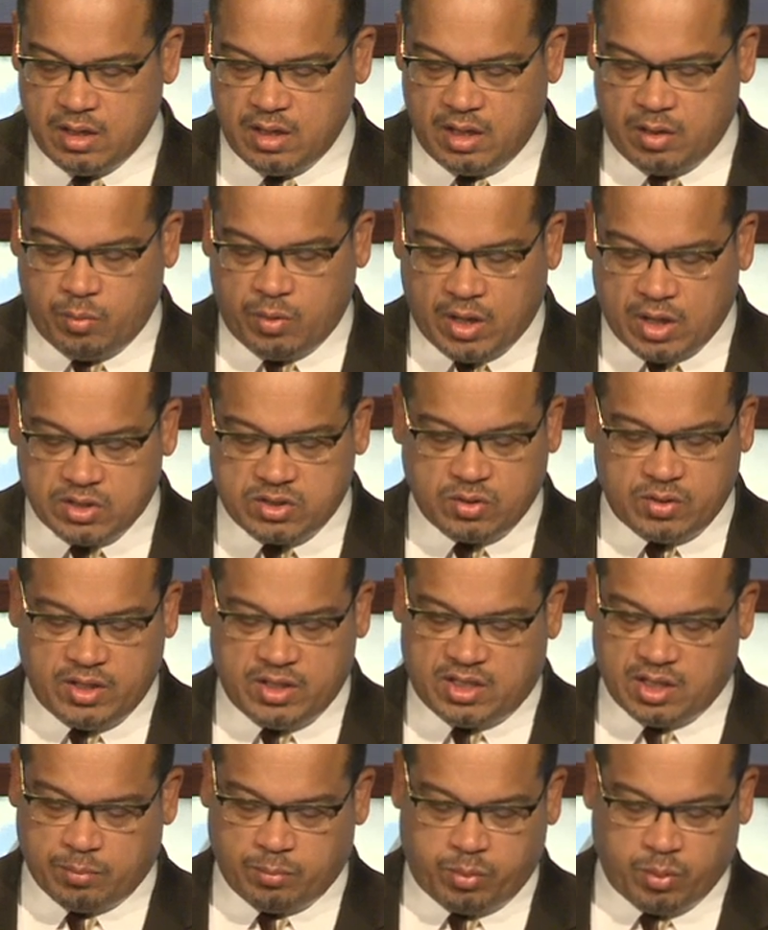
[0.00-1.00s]
And we also
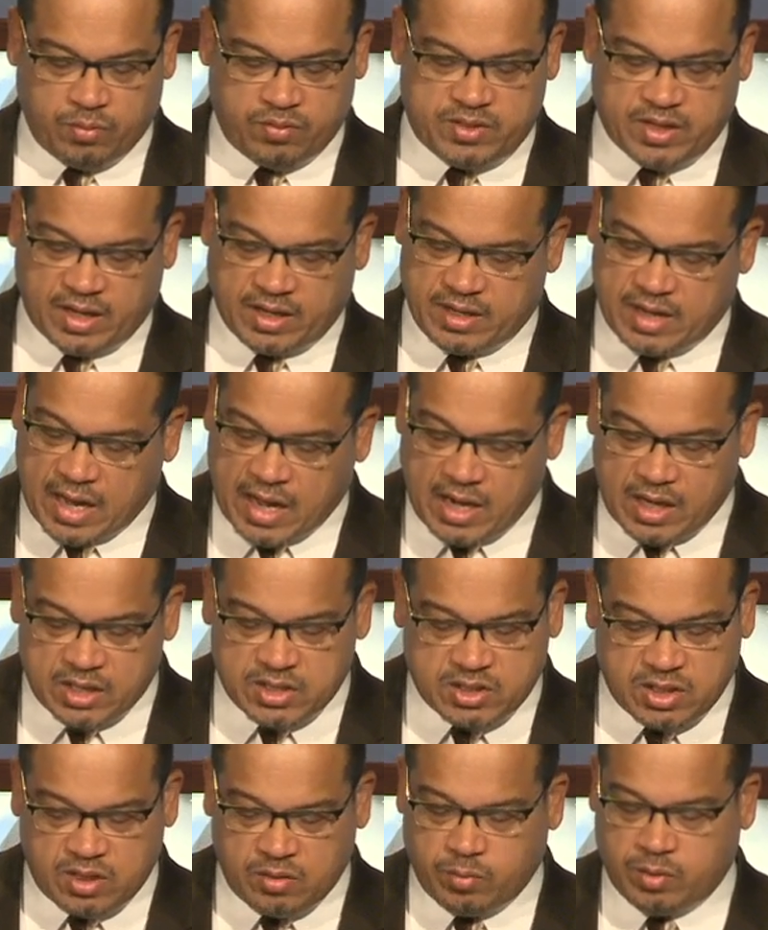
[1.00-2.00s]
need to improve technology.